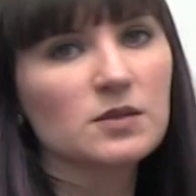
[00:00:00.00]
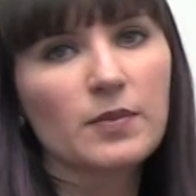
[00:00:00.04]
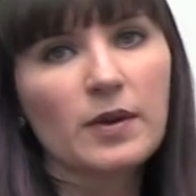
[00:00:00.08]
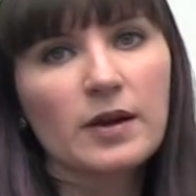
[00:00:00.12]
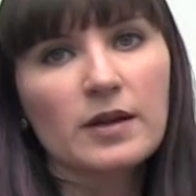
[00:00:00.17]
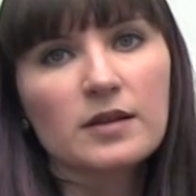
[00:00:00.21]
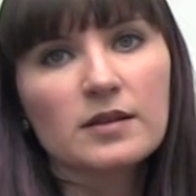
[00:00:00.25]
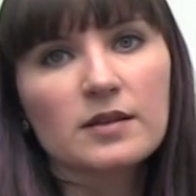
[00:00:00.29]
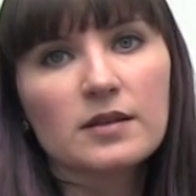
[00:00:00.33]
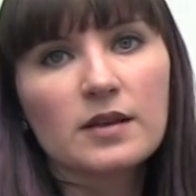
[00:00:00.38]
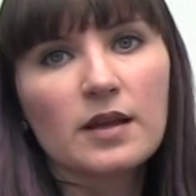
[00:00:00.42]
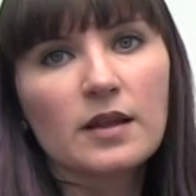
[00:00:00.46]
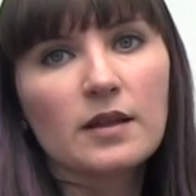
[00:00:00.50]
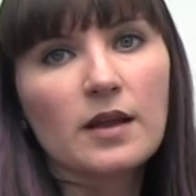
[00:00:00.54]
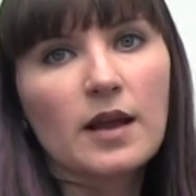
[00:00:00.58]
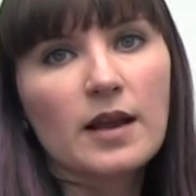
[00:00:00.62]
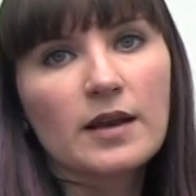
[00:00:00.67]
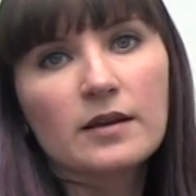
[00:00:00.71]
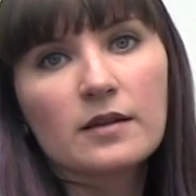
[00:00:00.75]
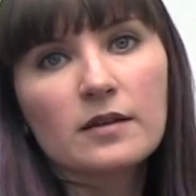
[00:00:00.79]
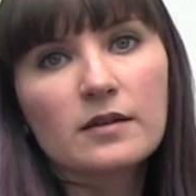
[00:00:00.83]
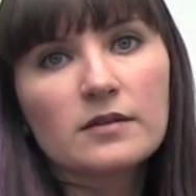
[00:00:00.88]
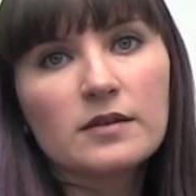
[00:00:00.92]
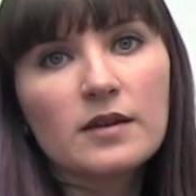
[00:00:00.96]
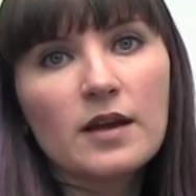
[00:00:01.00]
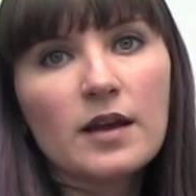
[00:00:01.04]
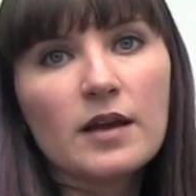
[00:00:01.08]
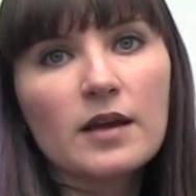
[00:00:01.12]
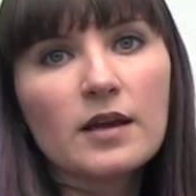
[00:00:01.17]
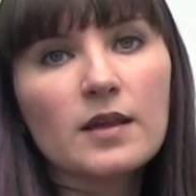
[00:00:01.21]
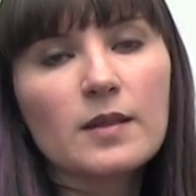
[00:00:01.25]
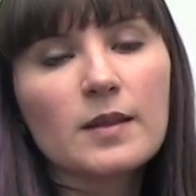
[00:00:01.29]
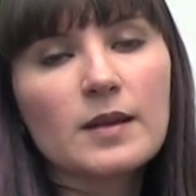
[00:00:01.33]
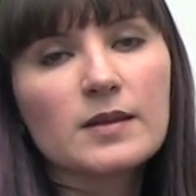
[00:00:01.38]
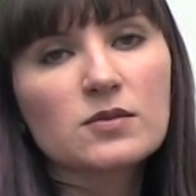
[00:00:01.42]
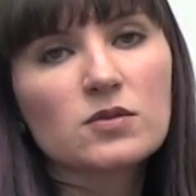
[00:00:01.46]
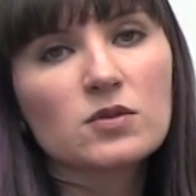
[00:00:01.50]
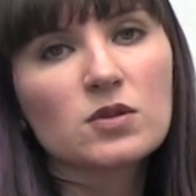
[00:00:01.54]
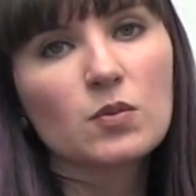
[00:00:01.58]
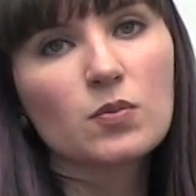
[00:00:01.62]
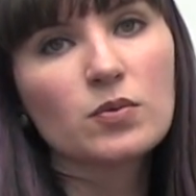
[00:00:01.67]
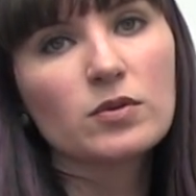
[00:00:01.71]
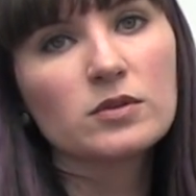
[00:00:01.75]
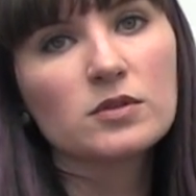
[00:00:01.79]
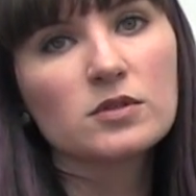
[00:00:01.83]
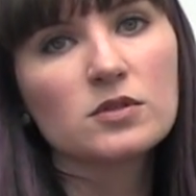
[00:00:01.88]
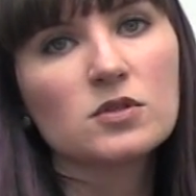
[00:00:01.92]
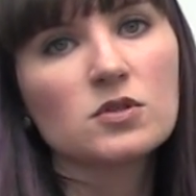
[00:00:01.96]
about at the end of the day, and that's what the
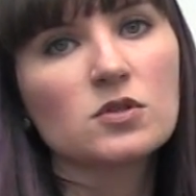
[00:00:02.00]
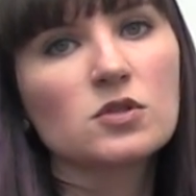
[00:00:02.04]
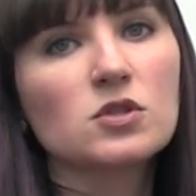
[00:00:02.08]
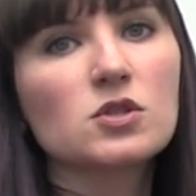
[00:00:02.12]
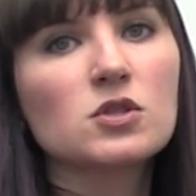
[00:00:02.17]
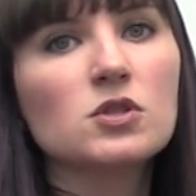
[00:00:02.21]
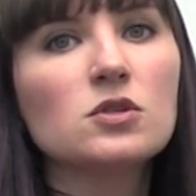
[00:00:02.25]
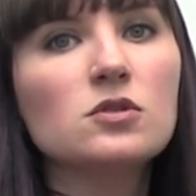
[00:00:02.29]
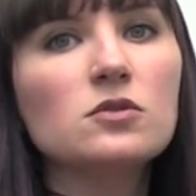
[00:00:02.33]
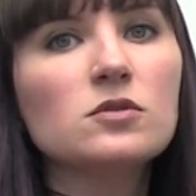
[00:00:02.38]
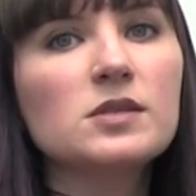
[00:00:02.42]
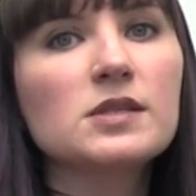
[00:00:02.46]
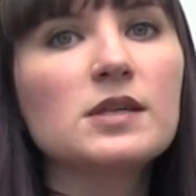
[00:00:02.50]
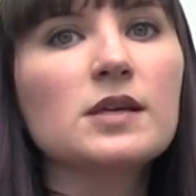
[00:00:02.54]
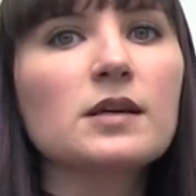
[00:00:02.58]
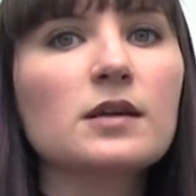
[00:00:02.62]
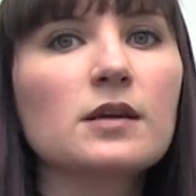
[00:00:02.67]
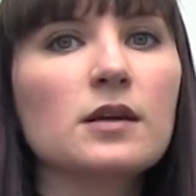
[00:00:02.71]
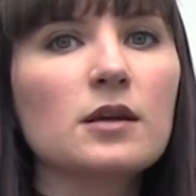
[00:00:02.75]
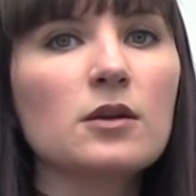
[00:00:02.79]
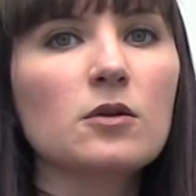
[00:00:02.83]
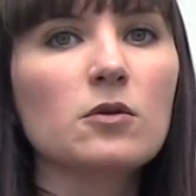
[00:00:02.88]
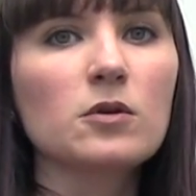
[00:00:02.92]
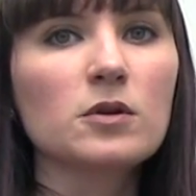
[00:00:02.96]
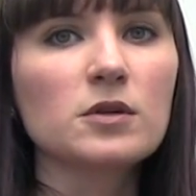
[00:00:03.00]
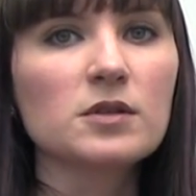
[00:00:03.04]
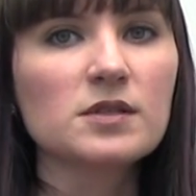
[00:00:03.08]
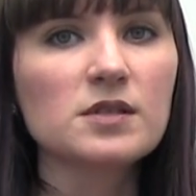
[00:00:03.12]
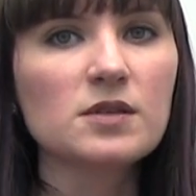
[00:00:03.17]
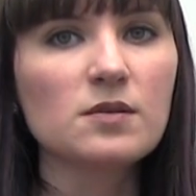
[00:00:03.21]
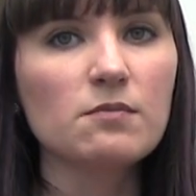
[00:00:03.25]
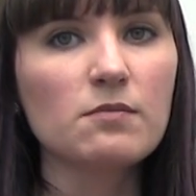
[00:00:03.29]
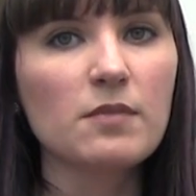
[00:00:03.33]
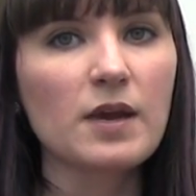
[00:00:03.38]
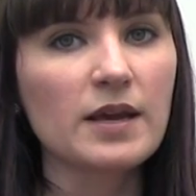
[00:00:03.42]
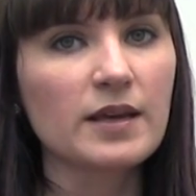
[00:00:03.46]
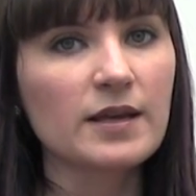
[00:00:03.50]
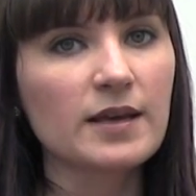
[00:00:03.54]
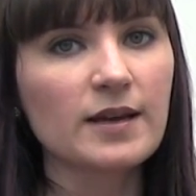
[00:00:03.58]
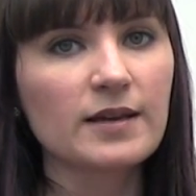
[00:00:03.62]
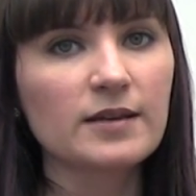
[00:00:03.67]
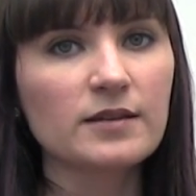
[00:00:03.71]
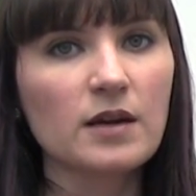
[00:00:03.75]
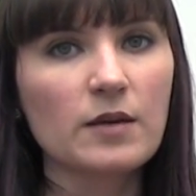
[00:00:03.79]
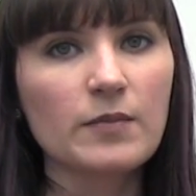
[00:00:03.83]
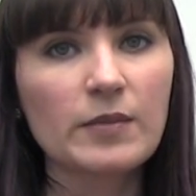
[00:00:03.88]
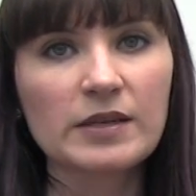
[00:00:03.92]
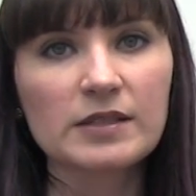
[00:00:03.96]
producer is using in order to make
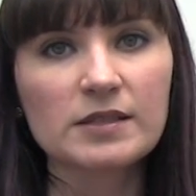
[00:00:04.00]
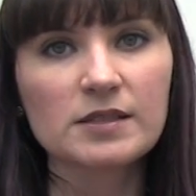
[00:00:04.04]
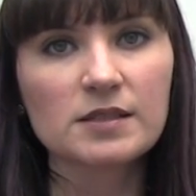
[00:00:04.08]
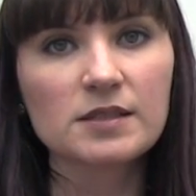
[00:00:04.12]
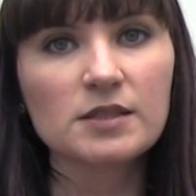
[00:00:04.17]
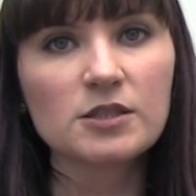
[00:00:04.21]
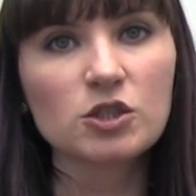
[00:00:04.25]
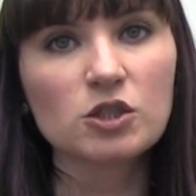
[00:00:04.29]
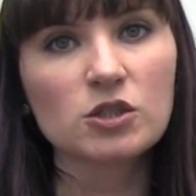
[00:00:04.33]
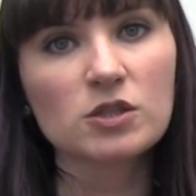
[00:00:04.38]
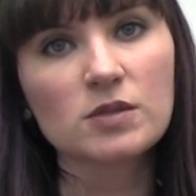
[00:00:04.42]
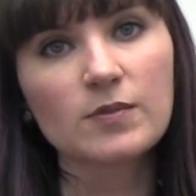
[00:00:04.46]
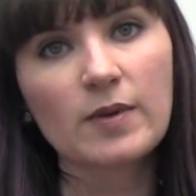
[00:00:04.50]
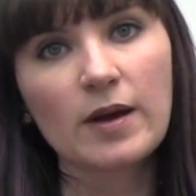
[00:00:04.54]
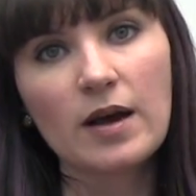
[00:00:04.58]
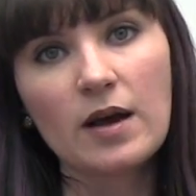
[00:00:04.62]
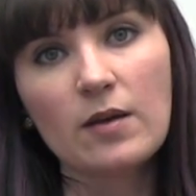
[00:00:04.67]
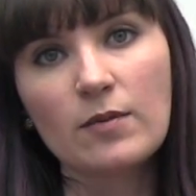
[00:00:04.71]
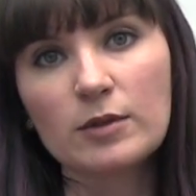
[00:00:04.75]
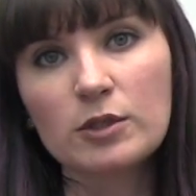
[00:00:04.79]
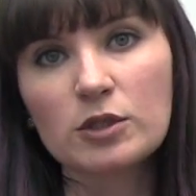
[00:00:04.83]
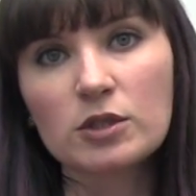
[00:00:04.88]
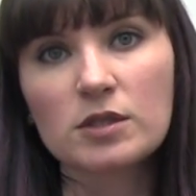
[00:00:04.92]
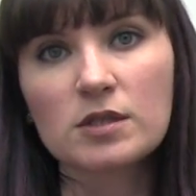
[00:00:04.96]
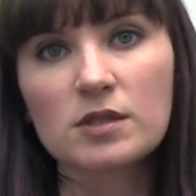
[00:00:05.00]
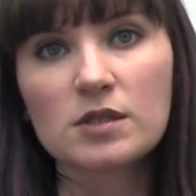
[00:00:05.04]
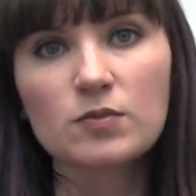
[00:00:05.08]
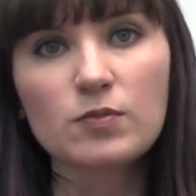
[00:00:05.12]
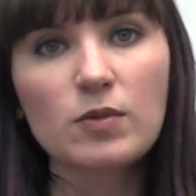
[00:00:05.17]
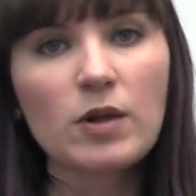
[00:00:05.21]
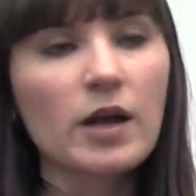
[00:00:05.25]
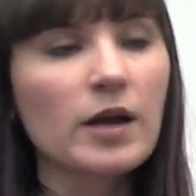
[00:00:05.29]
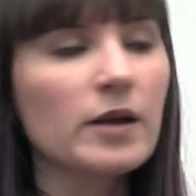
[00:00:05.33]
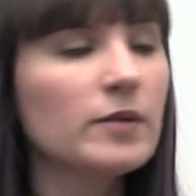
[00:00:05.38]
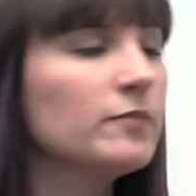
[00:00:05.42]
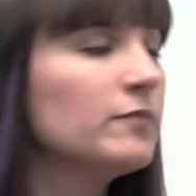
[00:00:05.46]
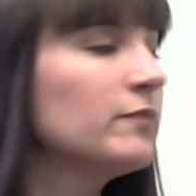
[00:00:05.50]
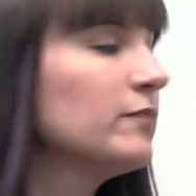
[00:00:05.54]
economic decisions about how much to supply.